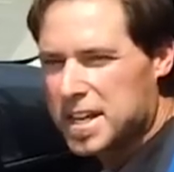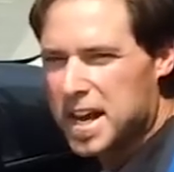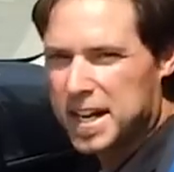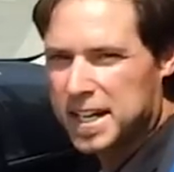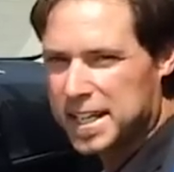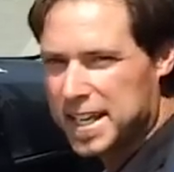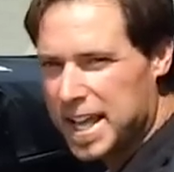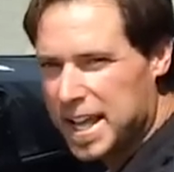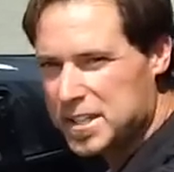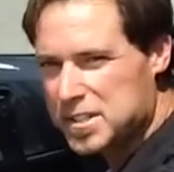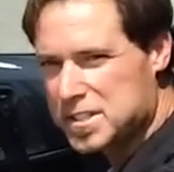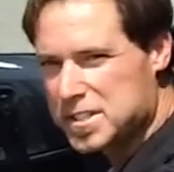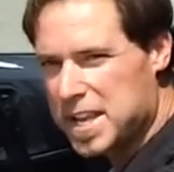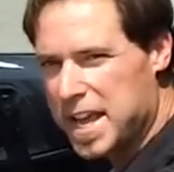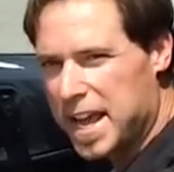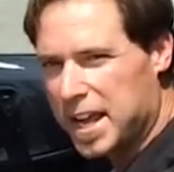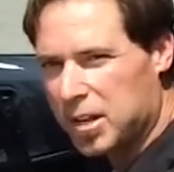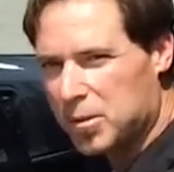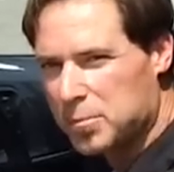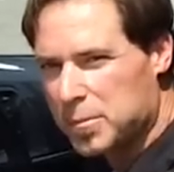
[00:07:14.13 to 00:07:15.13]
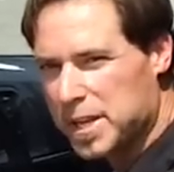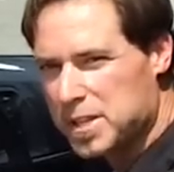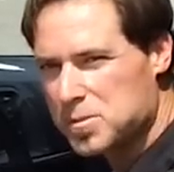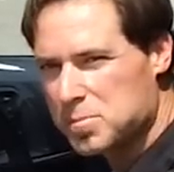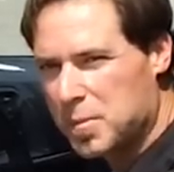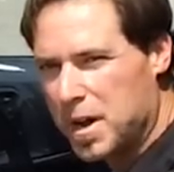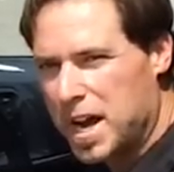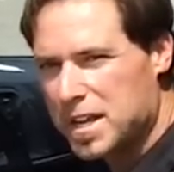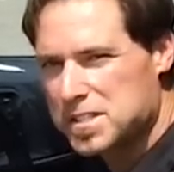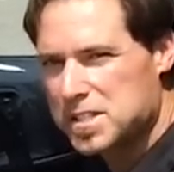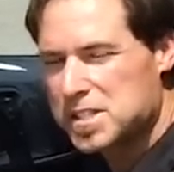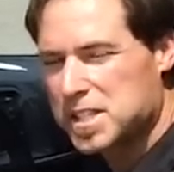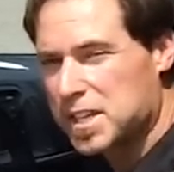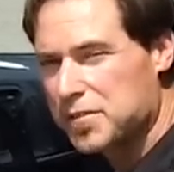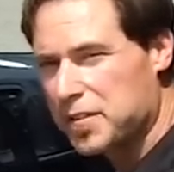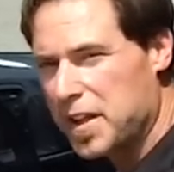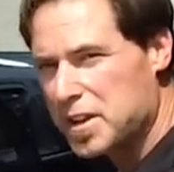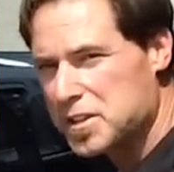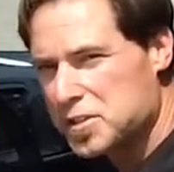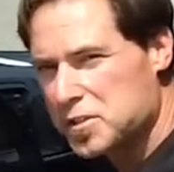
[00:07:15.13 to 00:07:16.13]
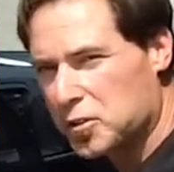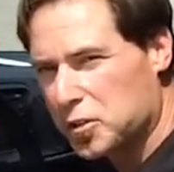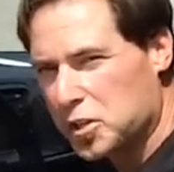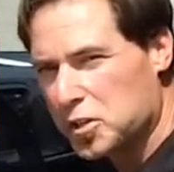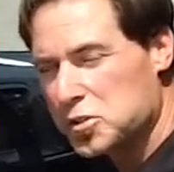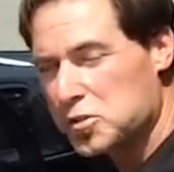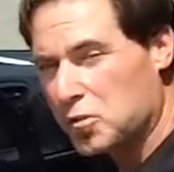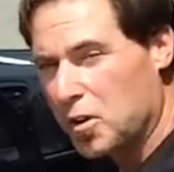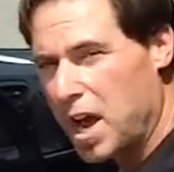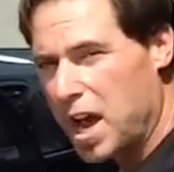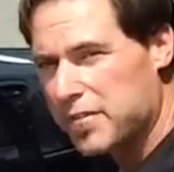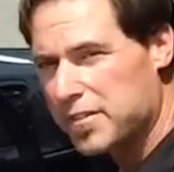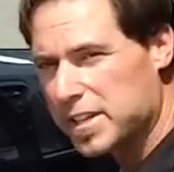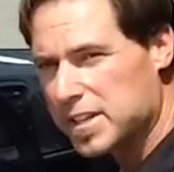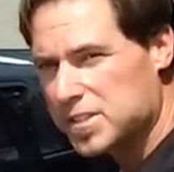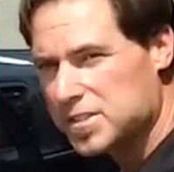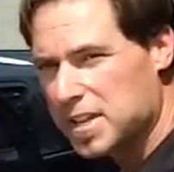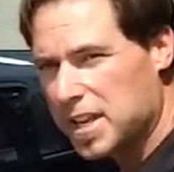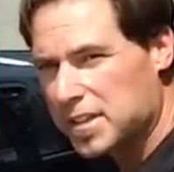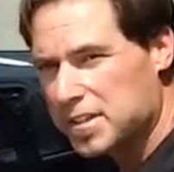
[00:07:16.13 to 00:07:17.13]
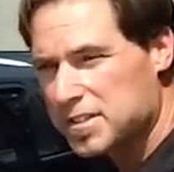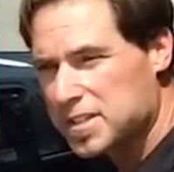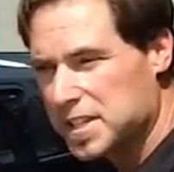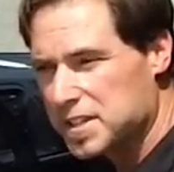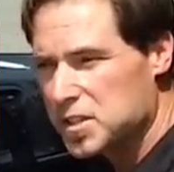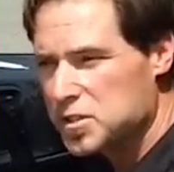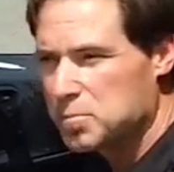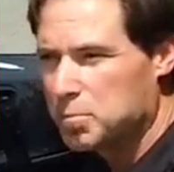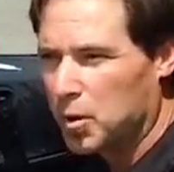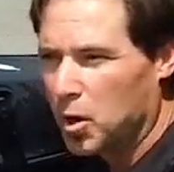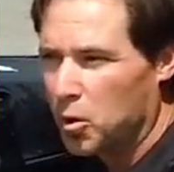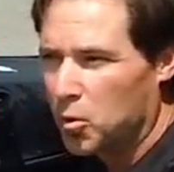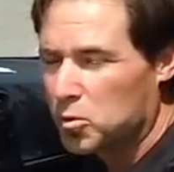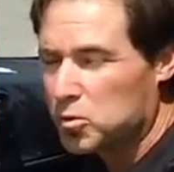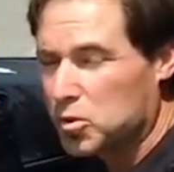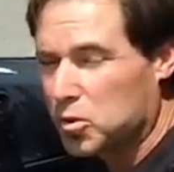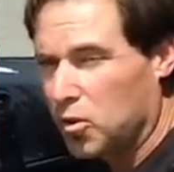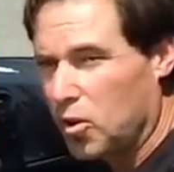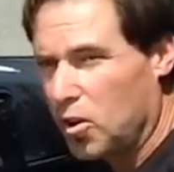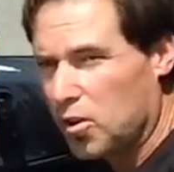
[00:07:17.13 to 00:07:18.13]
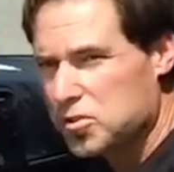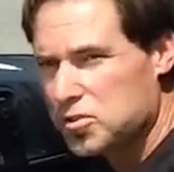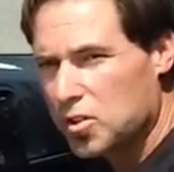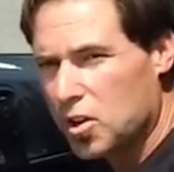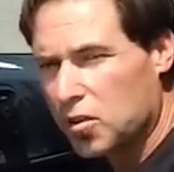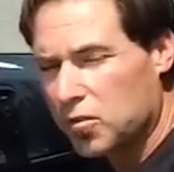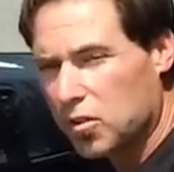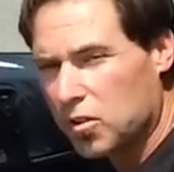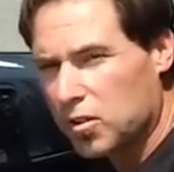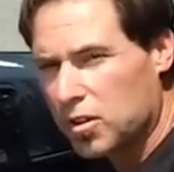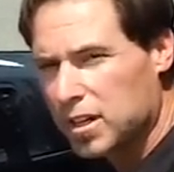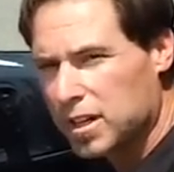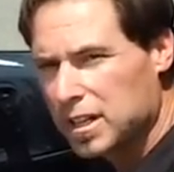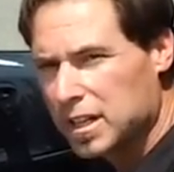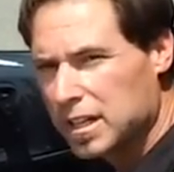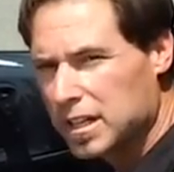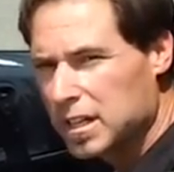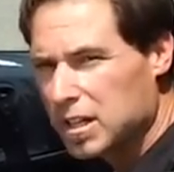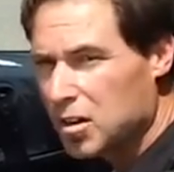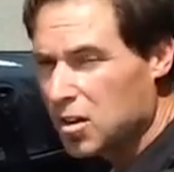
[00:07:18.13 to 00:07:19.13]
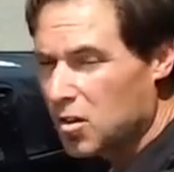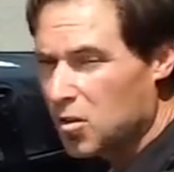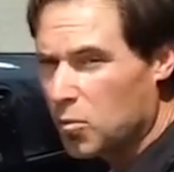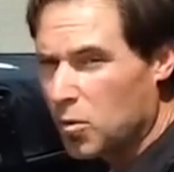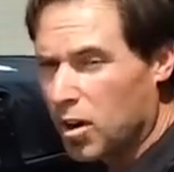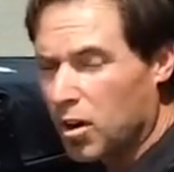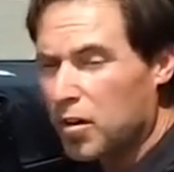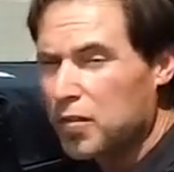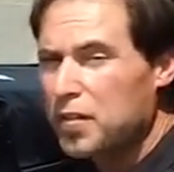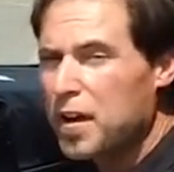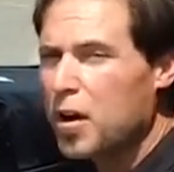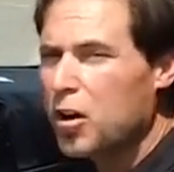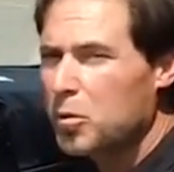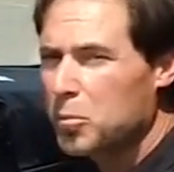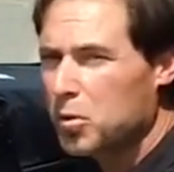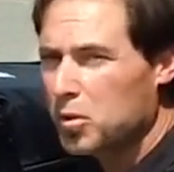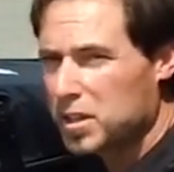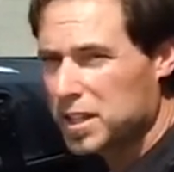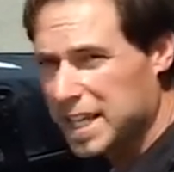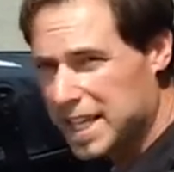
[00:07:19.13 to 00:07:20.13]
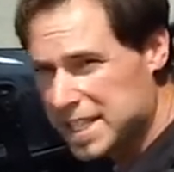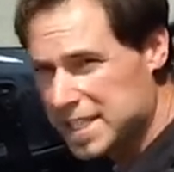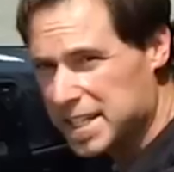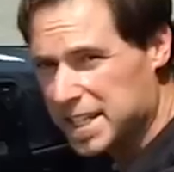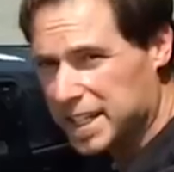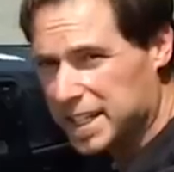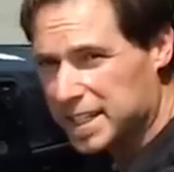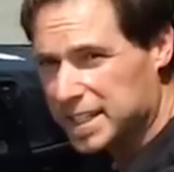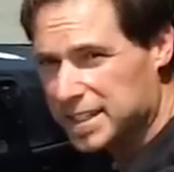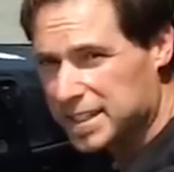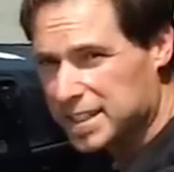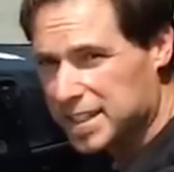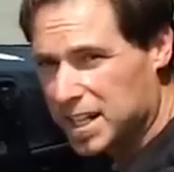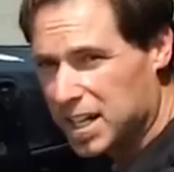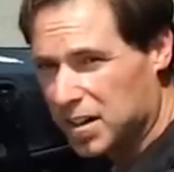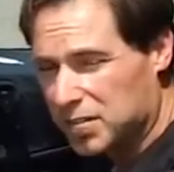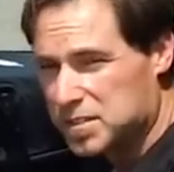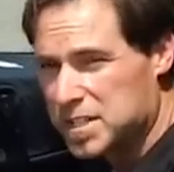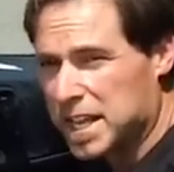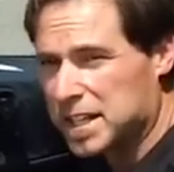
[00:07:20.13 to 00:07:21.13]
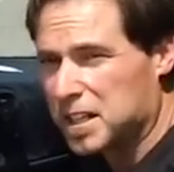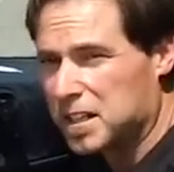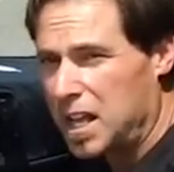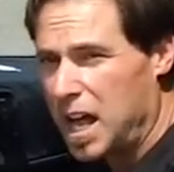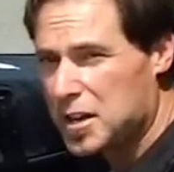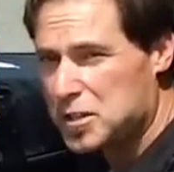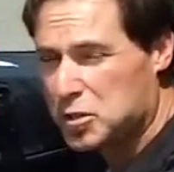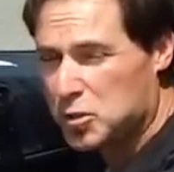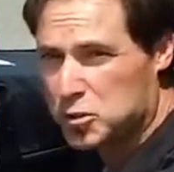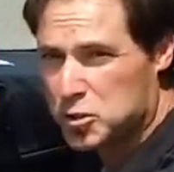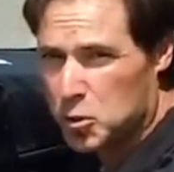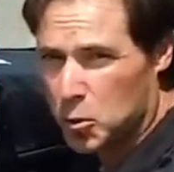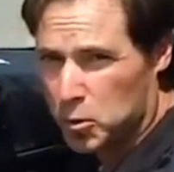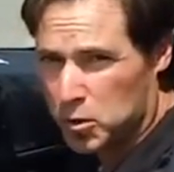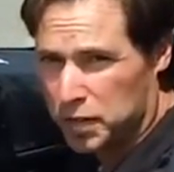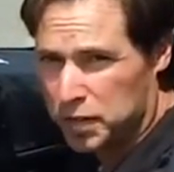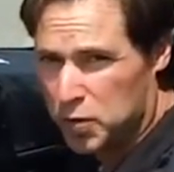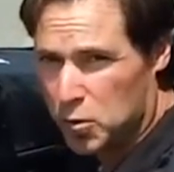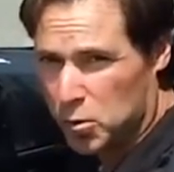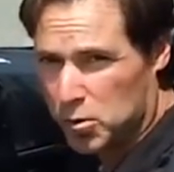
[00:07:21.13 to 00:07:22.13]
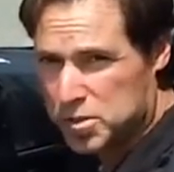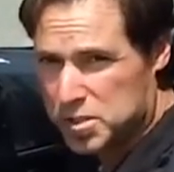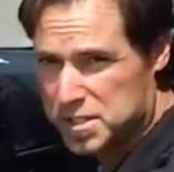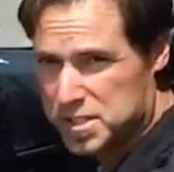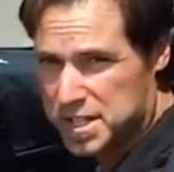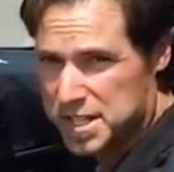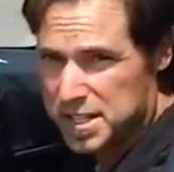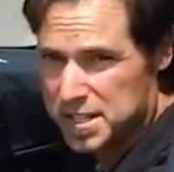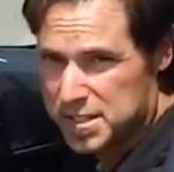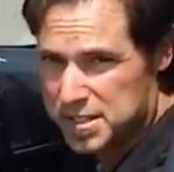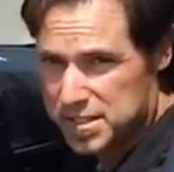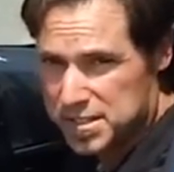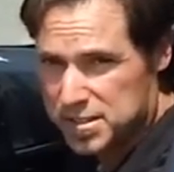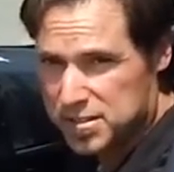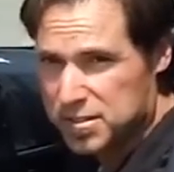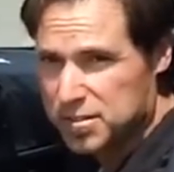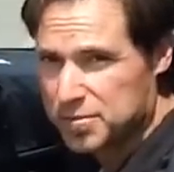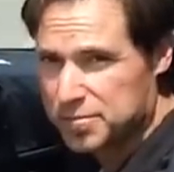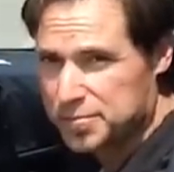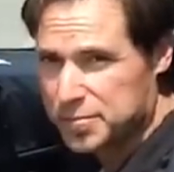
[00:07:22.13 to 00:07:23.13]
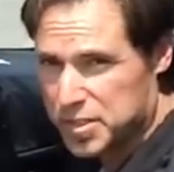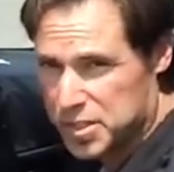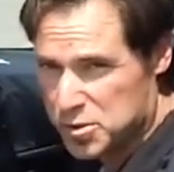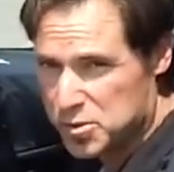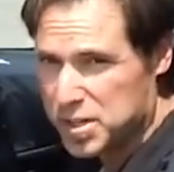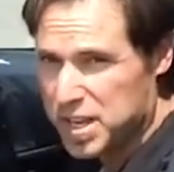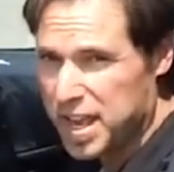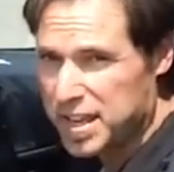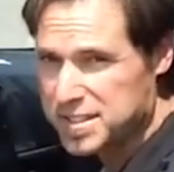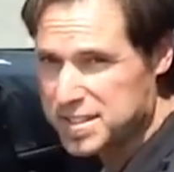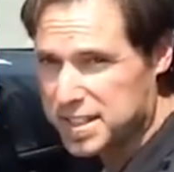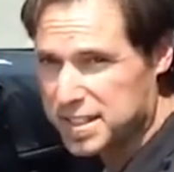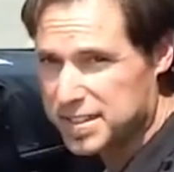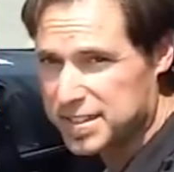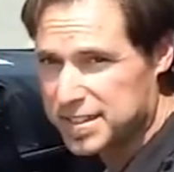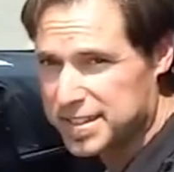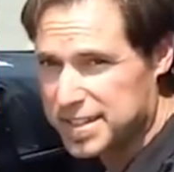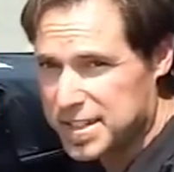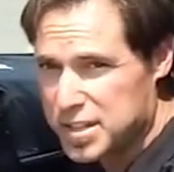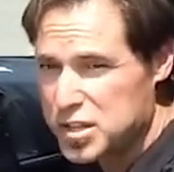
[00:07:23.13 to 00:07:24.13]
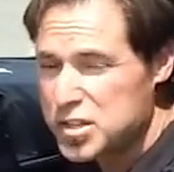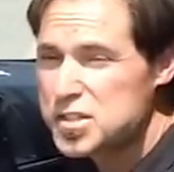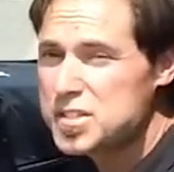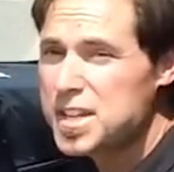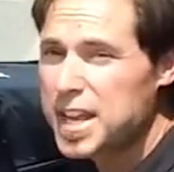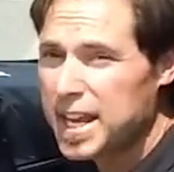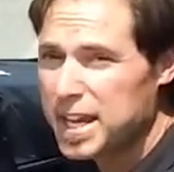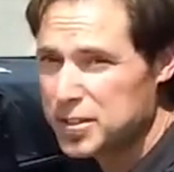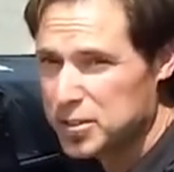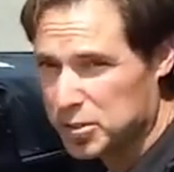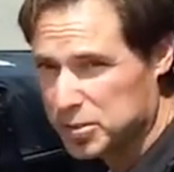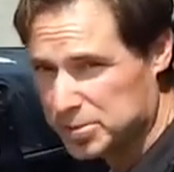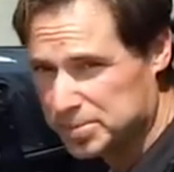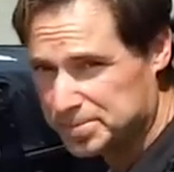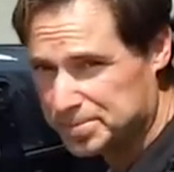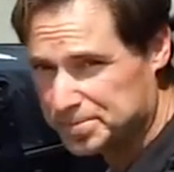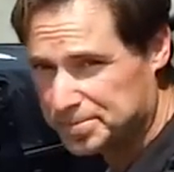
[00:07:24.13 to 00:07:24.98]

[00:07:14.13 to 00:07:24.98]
Cutting-edge tech beats Mazda's conventional good driving sense in this bold crossover, where a veritable litany of technological tour de forces is, you guessed it, standard.